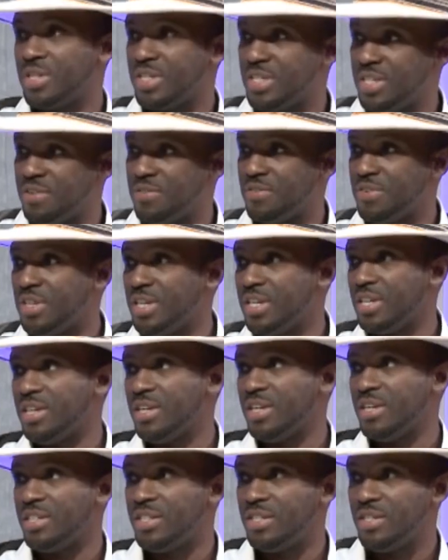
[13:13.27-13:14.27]

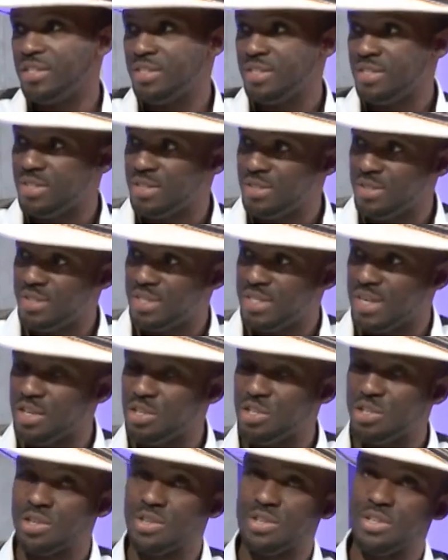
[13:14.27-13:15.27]
TV
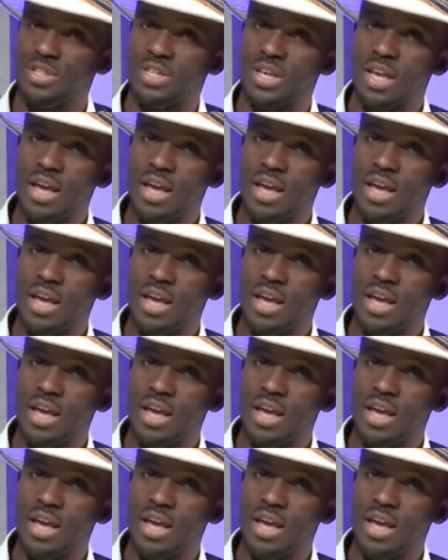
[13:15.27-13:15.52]
stations,